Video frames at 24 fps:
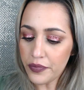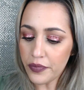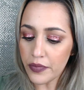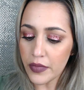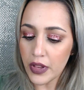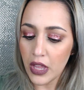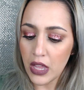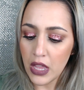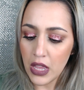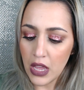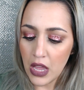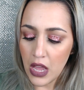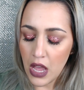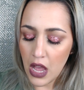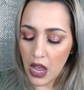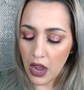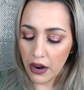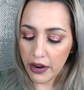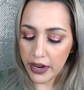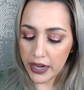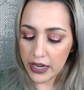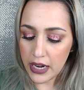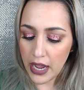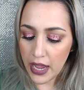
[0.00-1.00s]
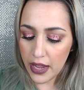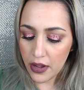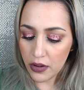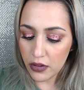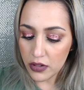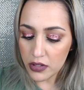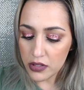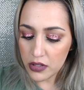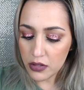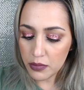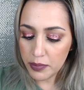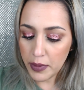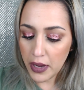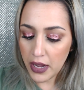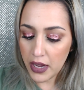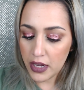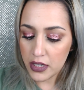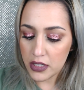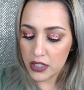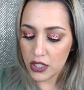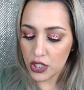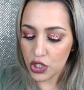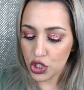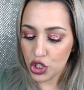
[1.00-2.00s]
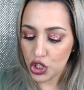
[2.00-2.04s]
All right, I also bought